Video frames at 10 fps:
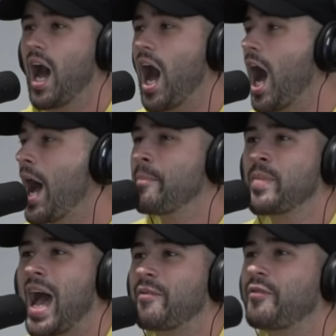I'm
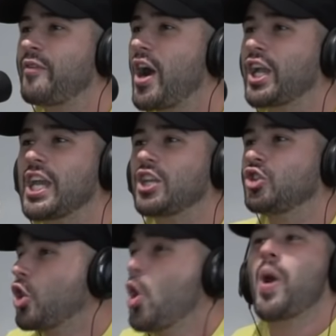not fucking
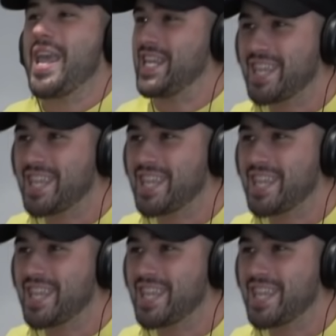doing